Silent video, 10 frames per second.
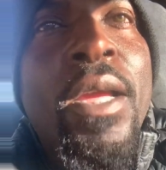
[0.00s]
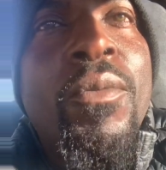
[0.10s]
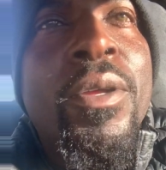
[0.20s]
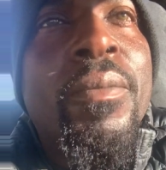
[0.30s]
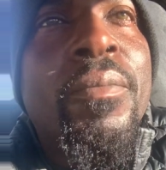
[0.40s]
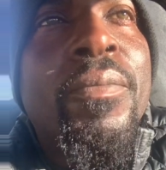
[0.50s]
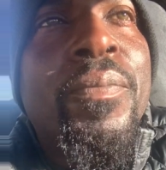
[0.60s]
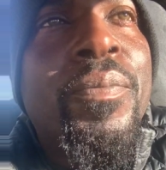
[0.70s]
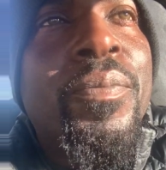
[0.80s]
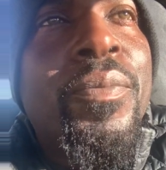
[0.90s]
with him.
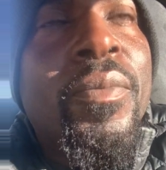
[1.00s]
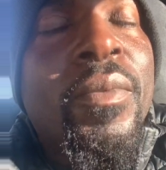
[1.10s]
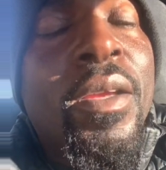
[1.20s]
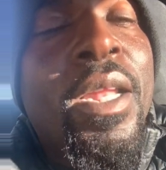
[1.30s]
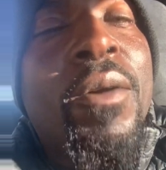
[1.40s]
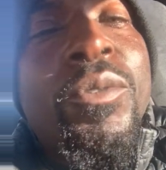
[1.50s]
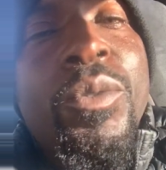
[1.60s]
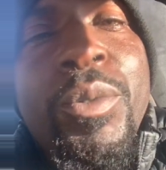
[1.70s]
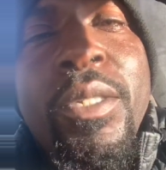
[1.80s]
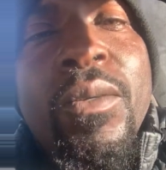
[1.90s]
And that was the
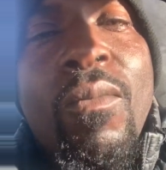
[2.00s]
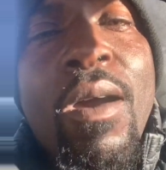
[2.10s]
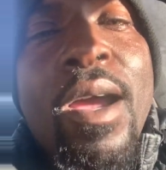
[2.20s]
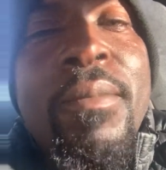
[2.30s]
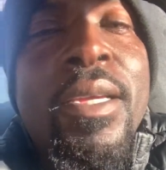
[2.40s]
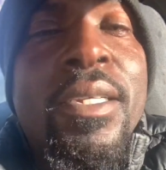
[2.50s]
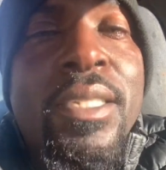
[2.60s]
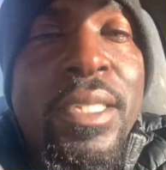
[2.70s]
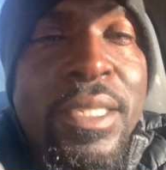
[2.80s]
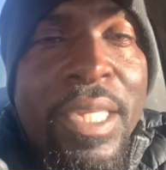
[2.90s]
reason why, because
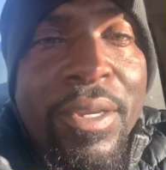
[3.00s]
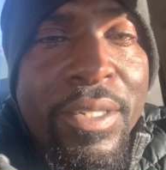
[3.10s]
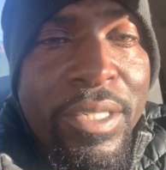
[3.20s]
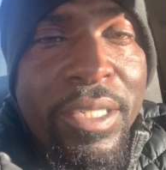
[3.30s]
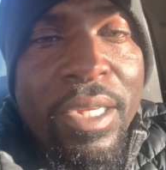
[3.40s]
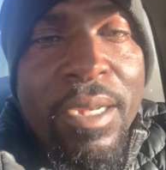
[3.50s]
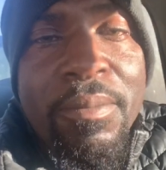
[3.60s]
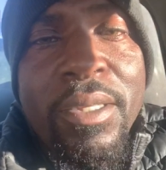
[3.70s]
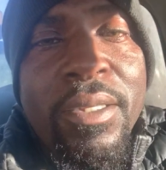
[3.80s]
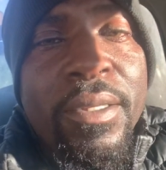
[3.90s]
he had scared the shit out of
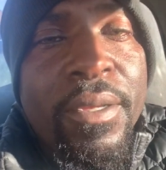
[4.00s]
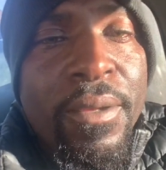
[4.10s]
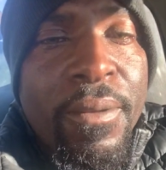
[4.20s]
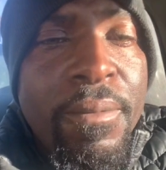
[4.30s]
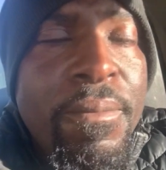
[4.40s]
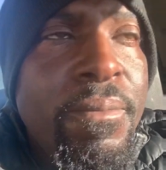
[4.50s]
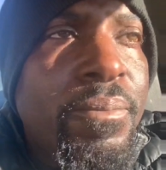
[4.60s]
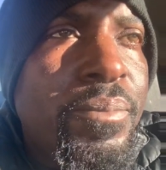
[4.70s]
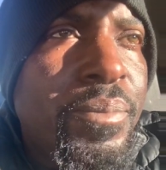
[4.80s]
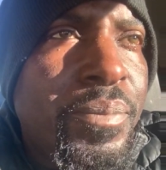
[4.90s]
me,
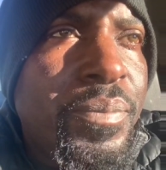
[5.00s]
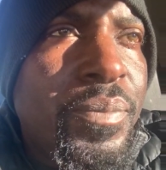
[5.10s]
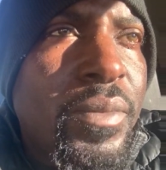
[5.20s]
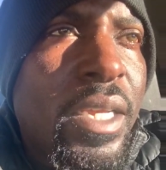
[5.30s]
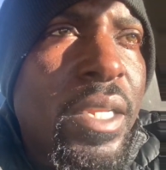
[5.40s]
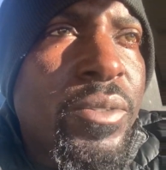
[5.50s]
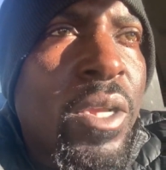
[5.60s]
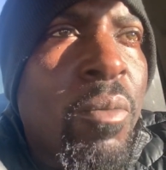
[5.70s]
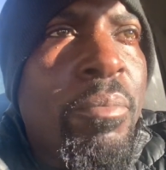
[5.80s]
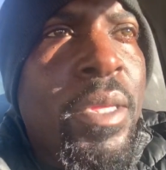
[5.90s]
that he was
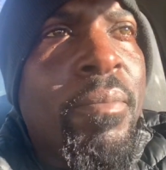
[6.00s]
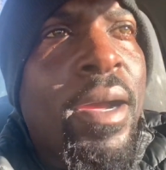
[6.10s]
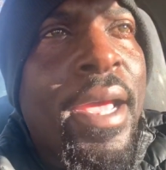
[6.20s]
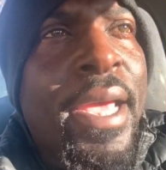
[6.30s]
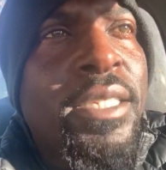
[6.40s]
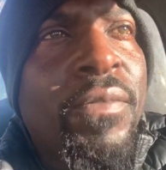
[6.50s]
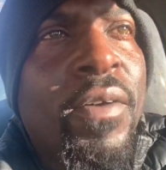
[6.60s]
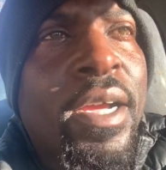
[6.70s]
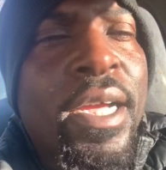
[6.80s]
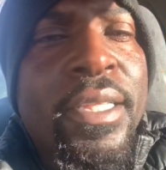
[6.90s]
gonna beat my ass if
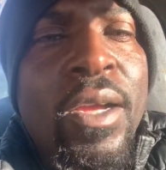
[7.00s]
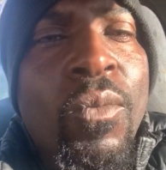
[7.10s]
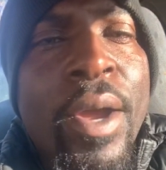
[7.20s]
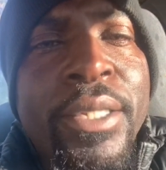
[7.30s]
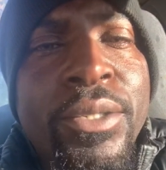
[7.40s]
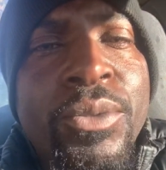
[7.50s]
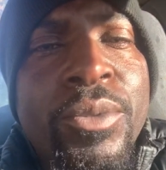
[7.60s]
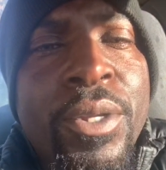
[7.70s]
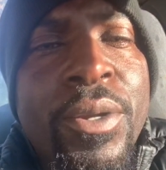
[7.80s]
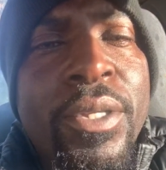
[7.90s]
I got that white suit
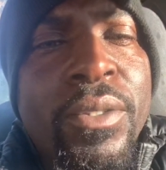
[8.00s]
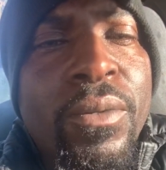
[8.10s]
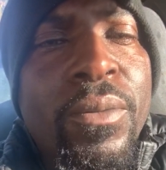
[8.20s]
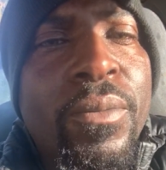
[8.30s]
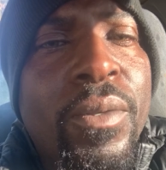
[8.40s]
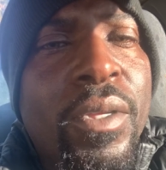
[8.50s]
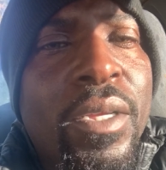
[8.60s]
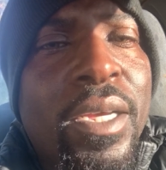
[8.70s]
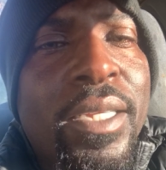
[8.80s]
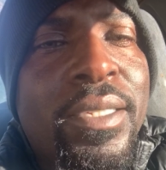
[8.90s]
dirty. So
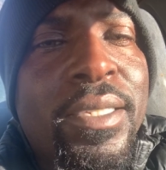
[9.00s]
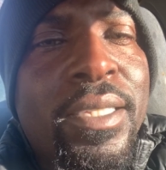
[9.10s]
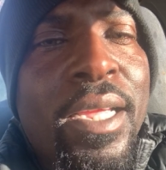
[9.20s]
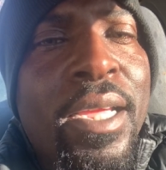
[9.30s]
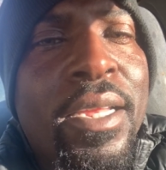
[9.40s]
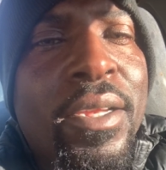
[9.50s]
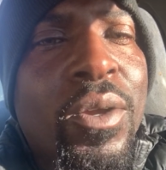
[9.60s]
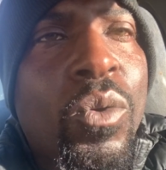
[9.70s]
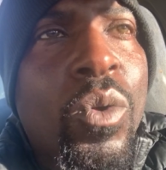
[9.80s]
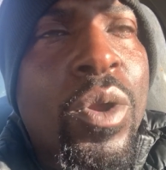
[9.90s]
I just stayed in the
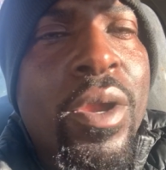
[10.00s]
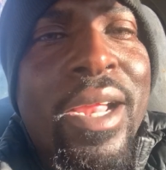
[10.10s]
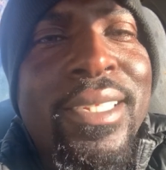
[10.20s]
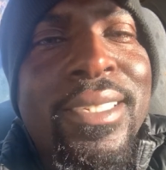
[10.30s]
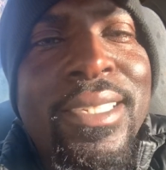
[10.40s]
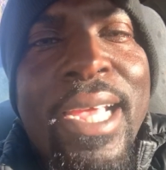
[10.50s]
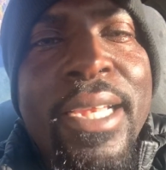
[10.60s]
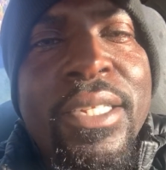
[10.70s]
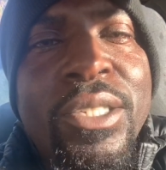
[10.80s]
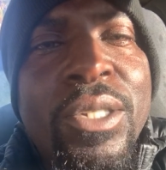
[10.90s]
corner and I just sat
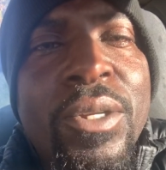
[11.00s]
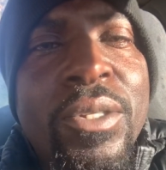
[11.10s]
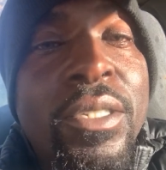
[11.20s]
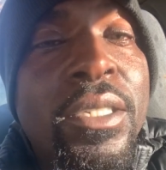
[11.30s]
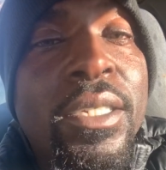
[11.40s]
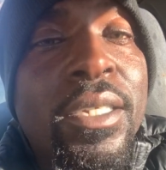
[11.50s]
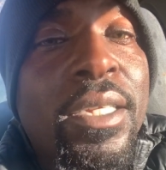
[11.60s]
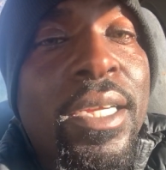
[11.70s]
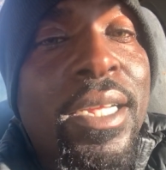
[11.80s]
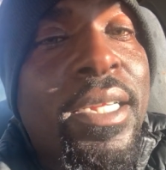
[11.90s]
in the church.
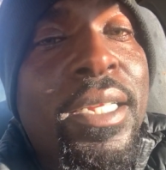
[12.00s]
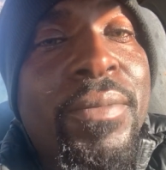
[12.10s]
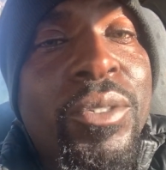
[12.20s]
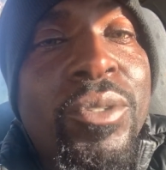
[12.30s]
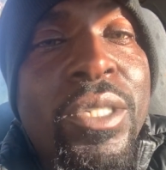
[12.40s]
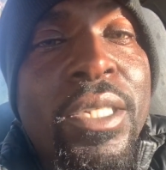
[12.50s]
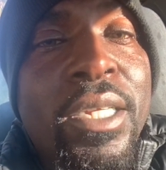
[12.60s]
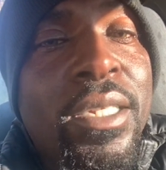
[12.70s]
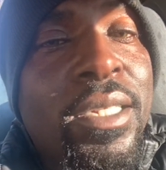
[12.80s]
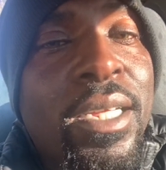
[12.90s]
And I didn't even do
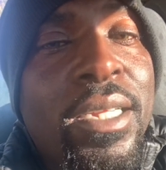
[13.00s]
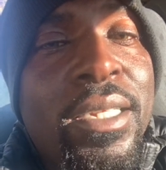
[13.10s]
shit. I didn't